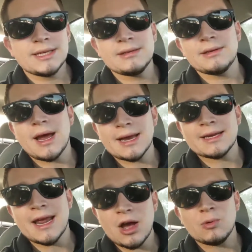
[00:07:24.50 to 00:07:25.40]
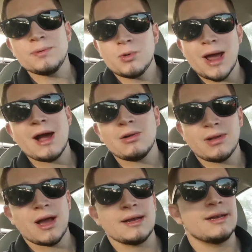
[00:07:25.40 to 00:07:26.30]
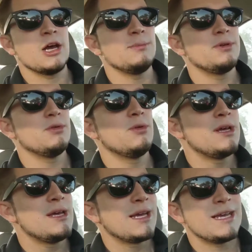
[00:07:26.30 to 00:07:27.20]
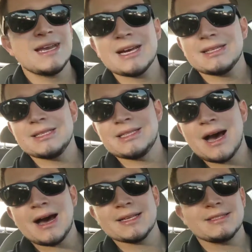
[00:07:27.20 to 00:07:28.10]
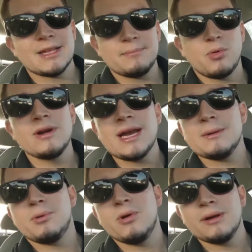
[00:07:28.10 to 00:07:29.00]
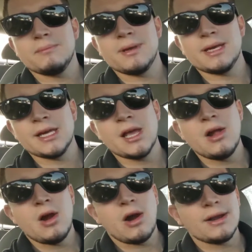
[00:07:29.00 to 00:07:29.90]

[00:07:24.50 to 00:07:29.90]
I can help you outline and help you connect the dots, that point A to point B,